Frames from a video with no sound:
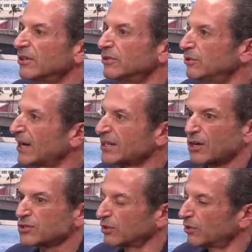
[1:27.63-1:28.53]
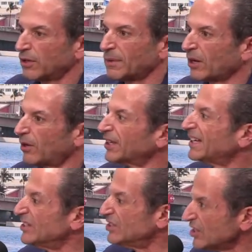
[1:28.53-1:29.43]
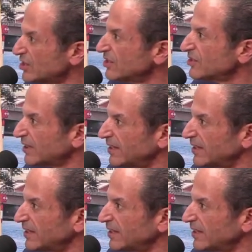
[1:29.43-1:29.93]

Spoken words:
you guys also learn about all the conditions that these